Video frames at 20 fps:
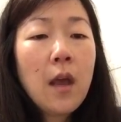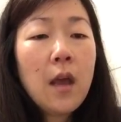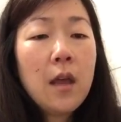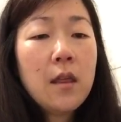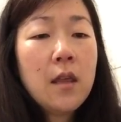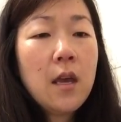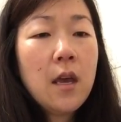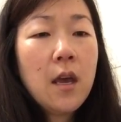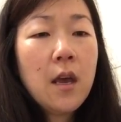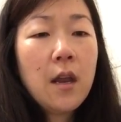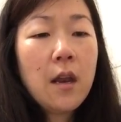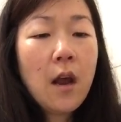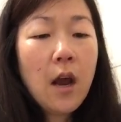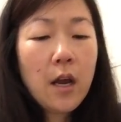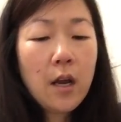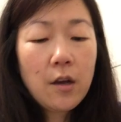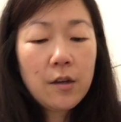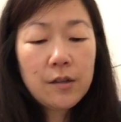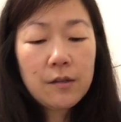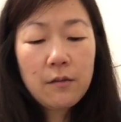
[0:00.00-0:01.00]
And then
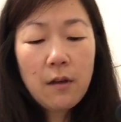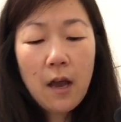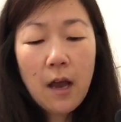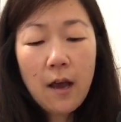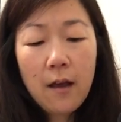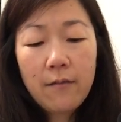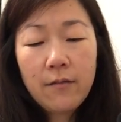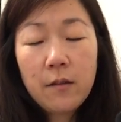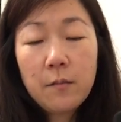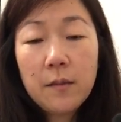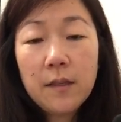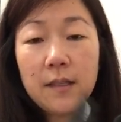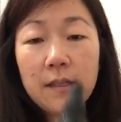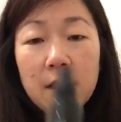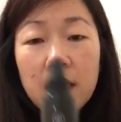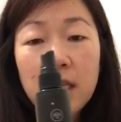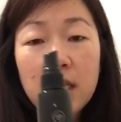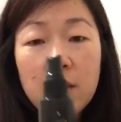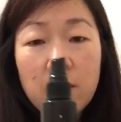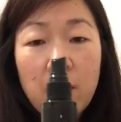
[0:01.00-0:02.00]
I also have the
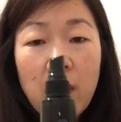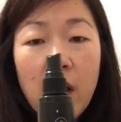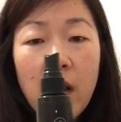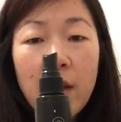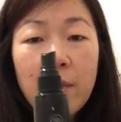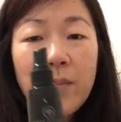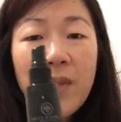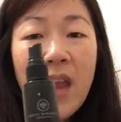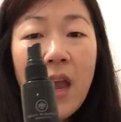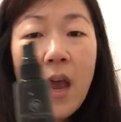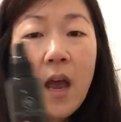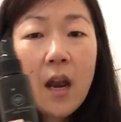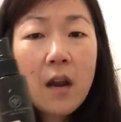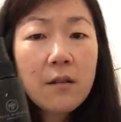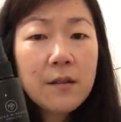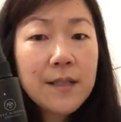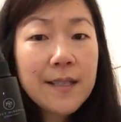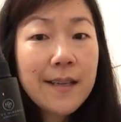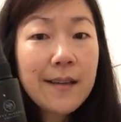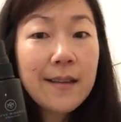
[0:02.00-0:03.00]
misting spray.
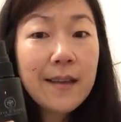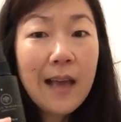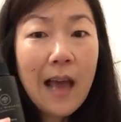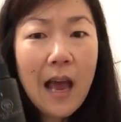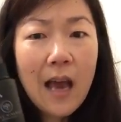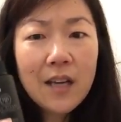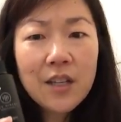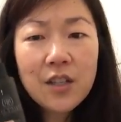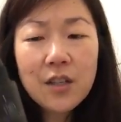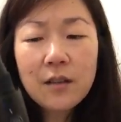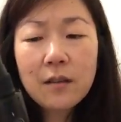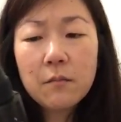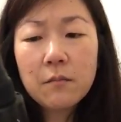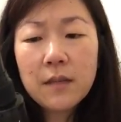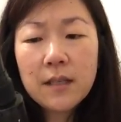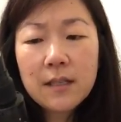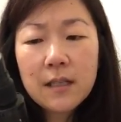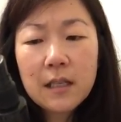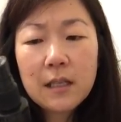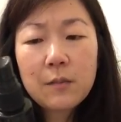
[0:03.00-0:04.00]
And I also the actually the
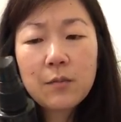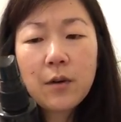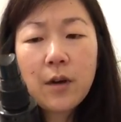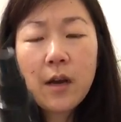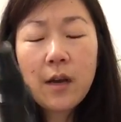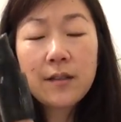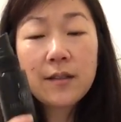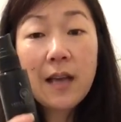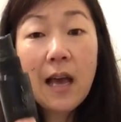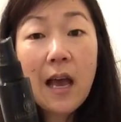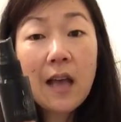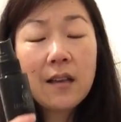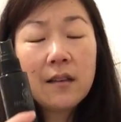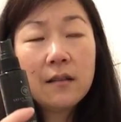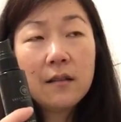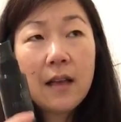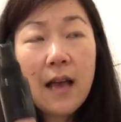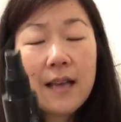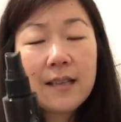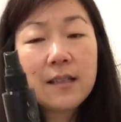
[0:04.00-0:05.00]
misting spray has uh,
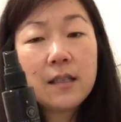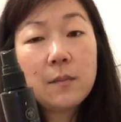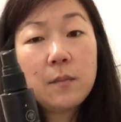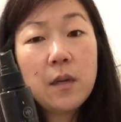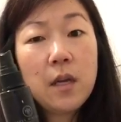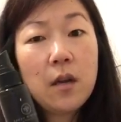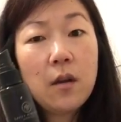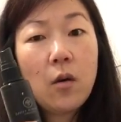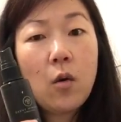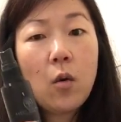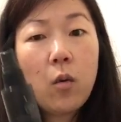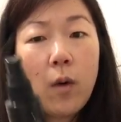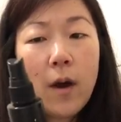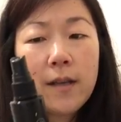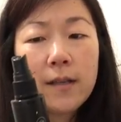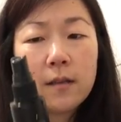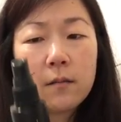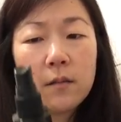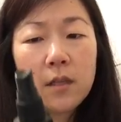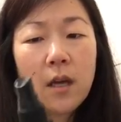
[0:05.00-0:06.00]
lasted me
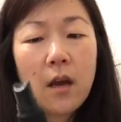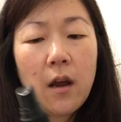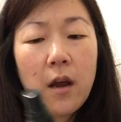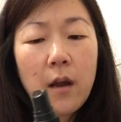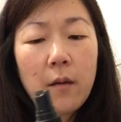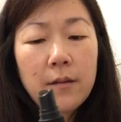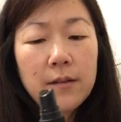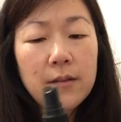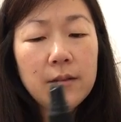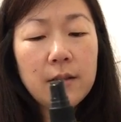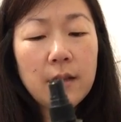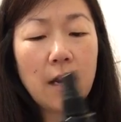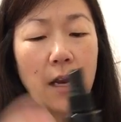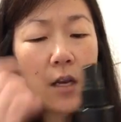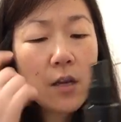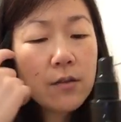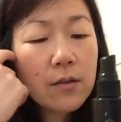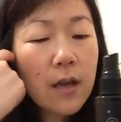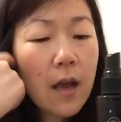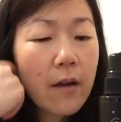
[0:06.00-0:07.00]
quite some time. As I said, I
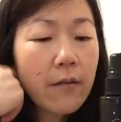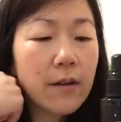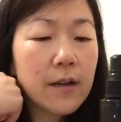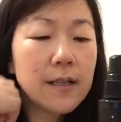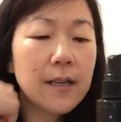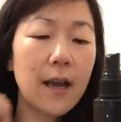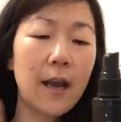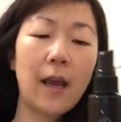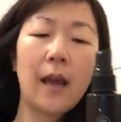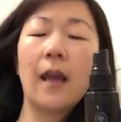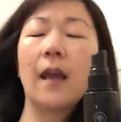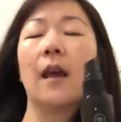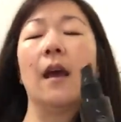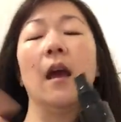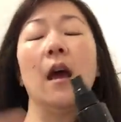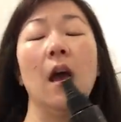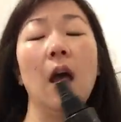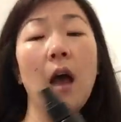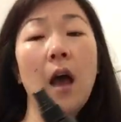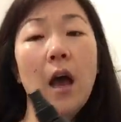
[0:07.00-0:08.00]
use it every day.
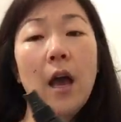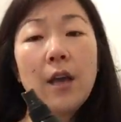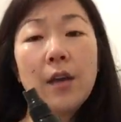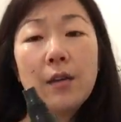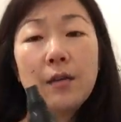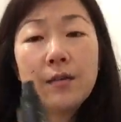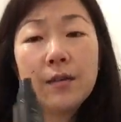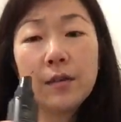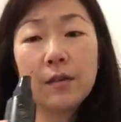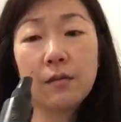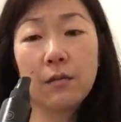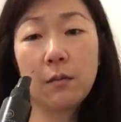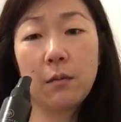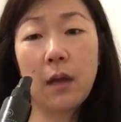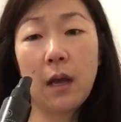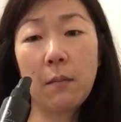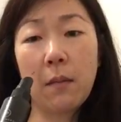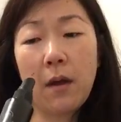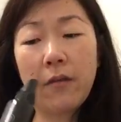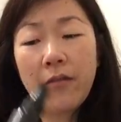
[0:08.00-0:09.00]
I use it to
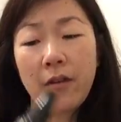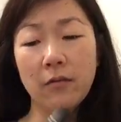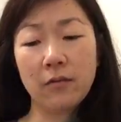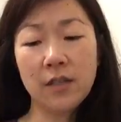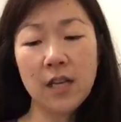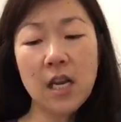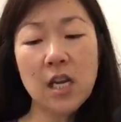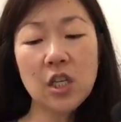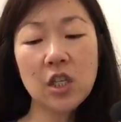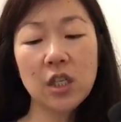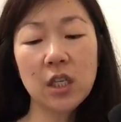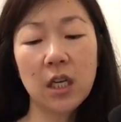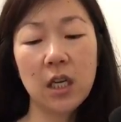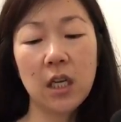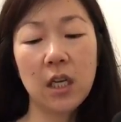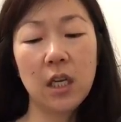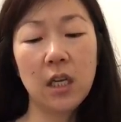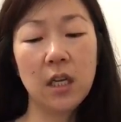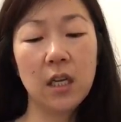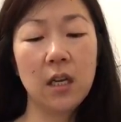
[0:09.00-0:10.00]
apply my foundation
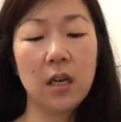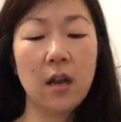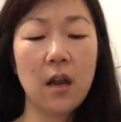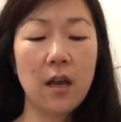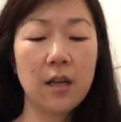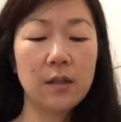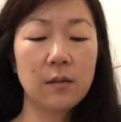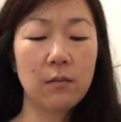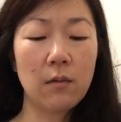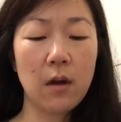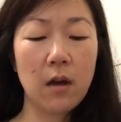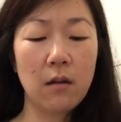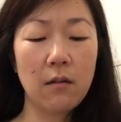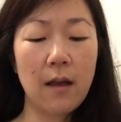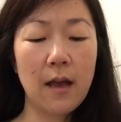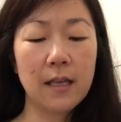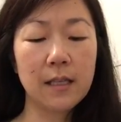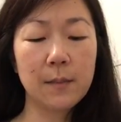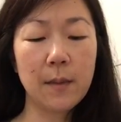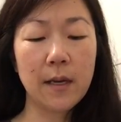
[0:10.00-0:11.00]
as well
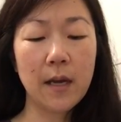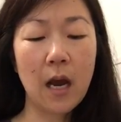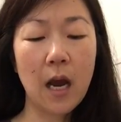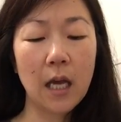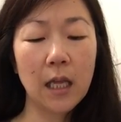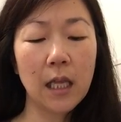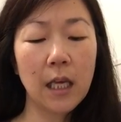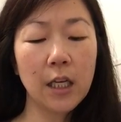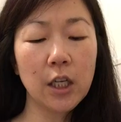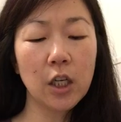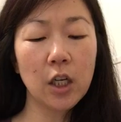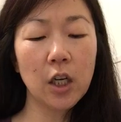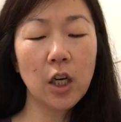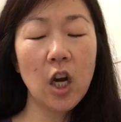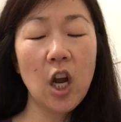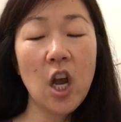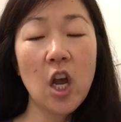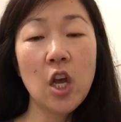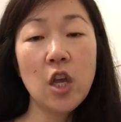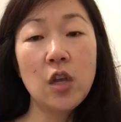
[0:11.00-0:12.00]
as my
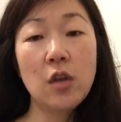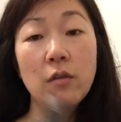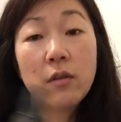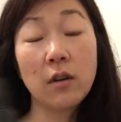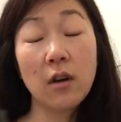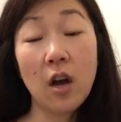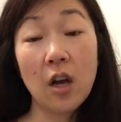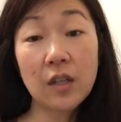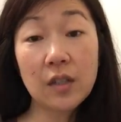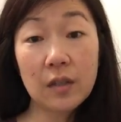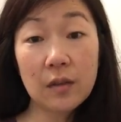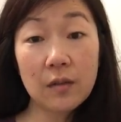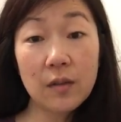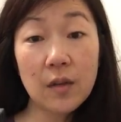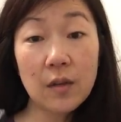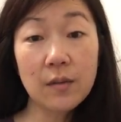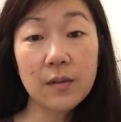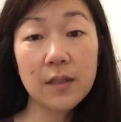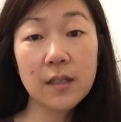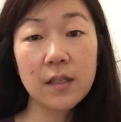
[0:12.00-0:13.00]
eyeliner. You can also
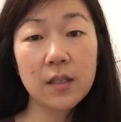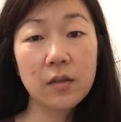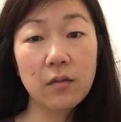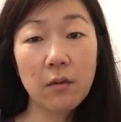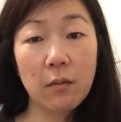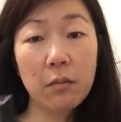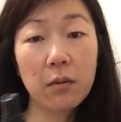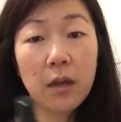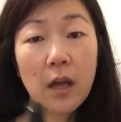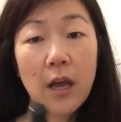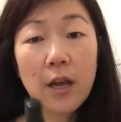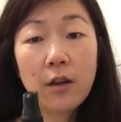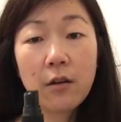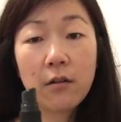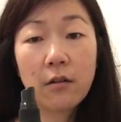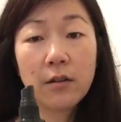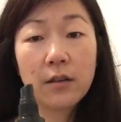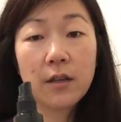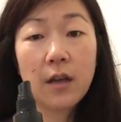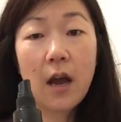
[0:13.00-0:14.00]
use it to apply
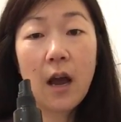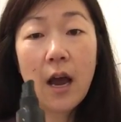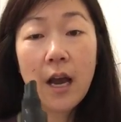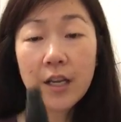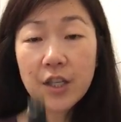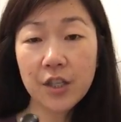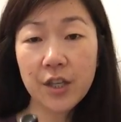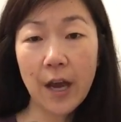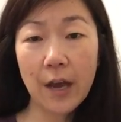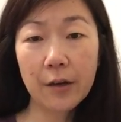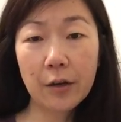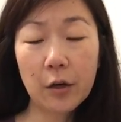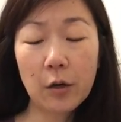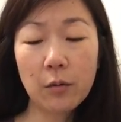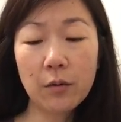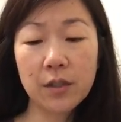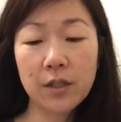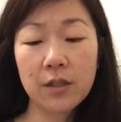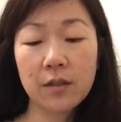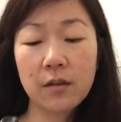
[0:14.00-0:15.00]
your eyeshadow,
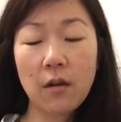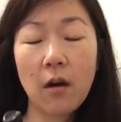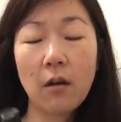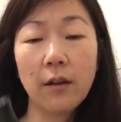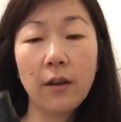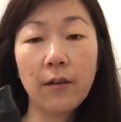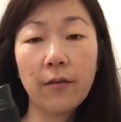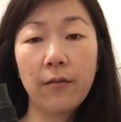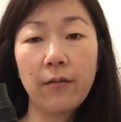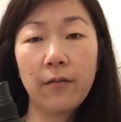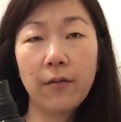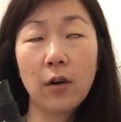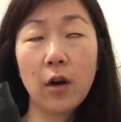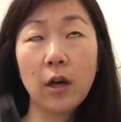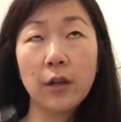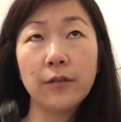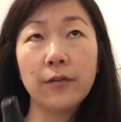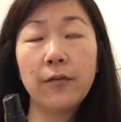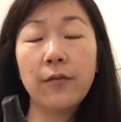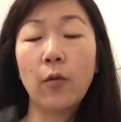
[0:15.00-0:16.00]
which is calling,
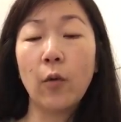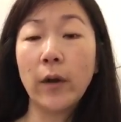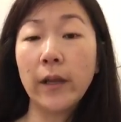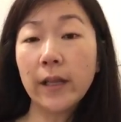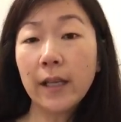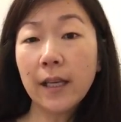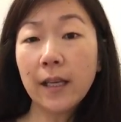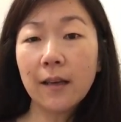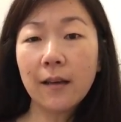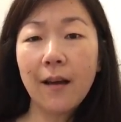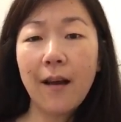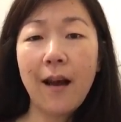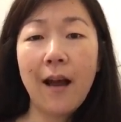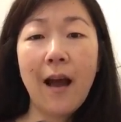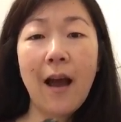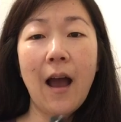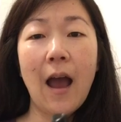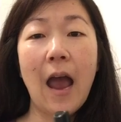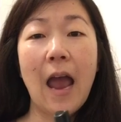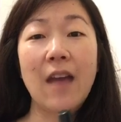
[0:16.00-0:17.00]
called foiling.
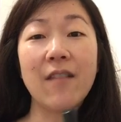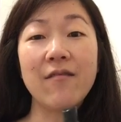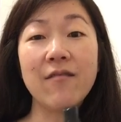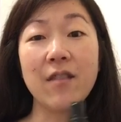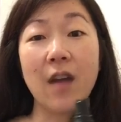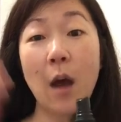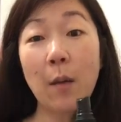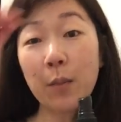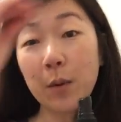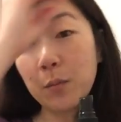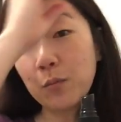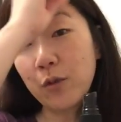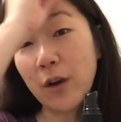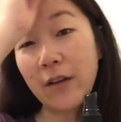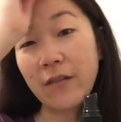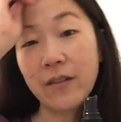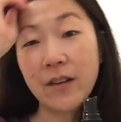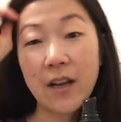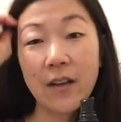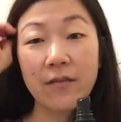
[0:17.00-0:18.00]
I have not been
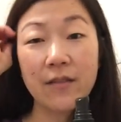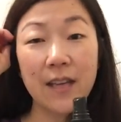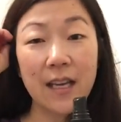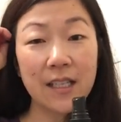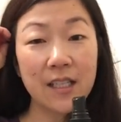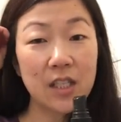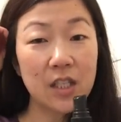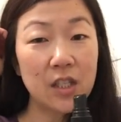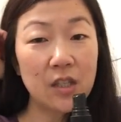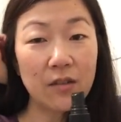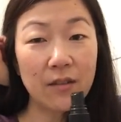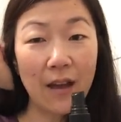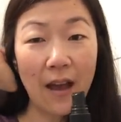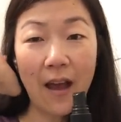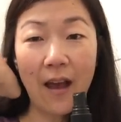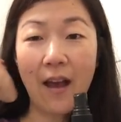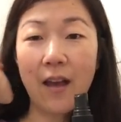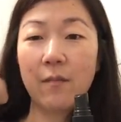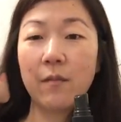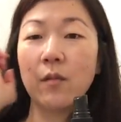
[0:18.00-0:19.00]
brave enough yet to do
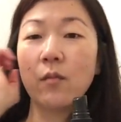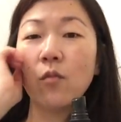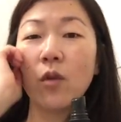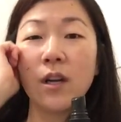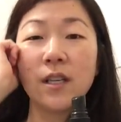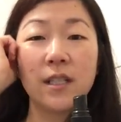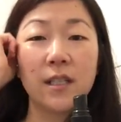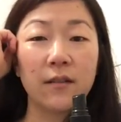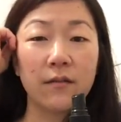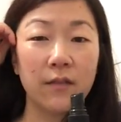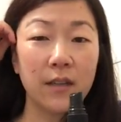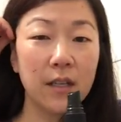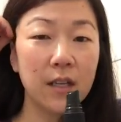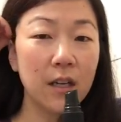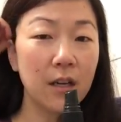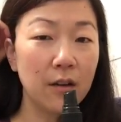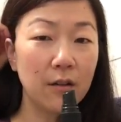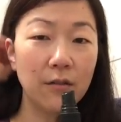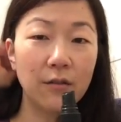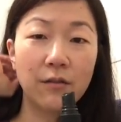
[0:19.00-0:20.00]
that. I've been watching
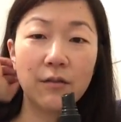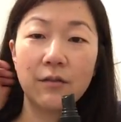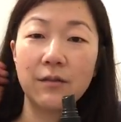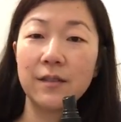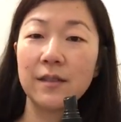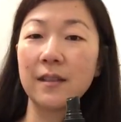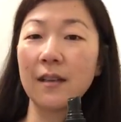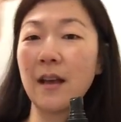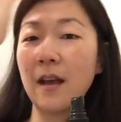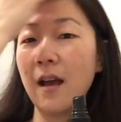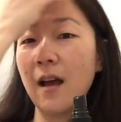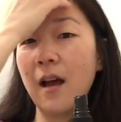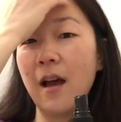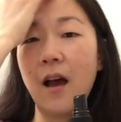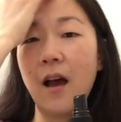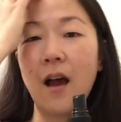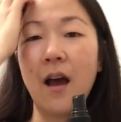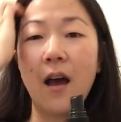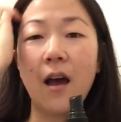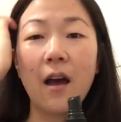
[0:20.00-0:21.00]
videos
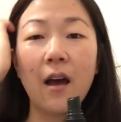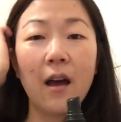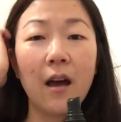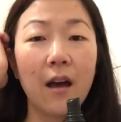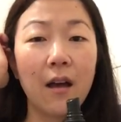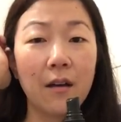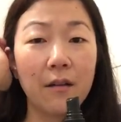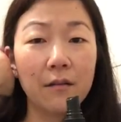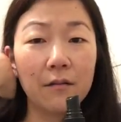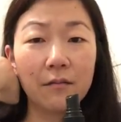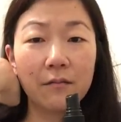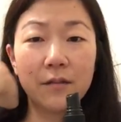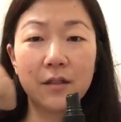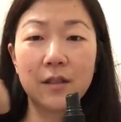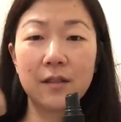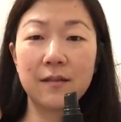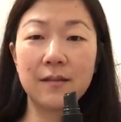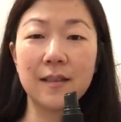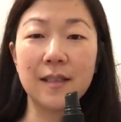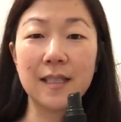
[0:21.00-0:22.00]
uh,
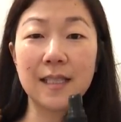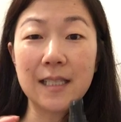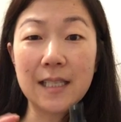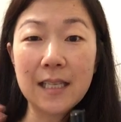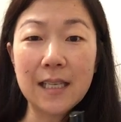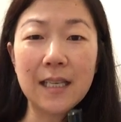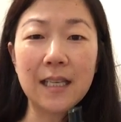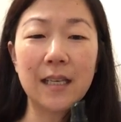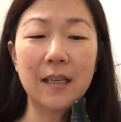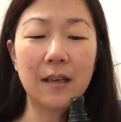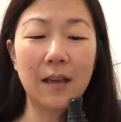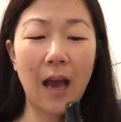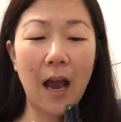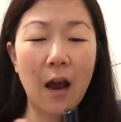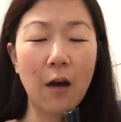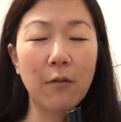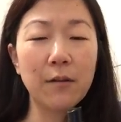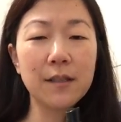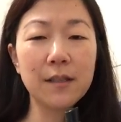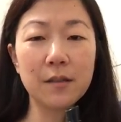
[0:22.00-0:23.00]
to see
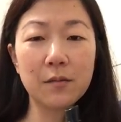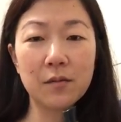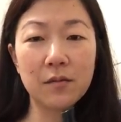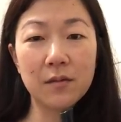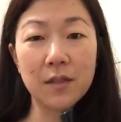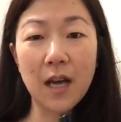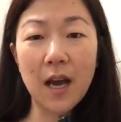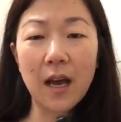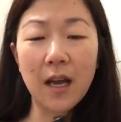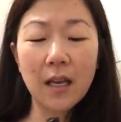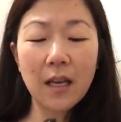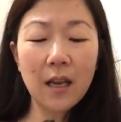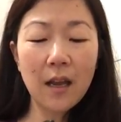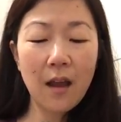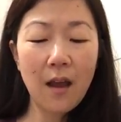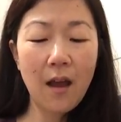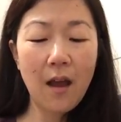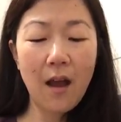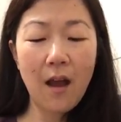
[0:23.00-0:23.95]
how it's done.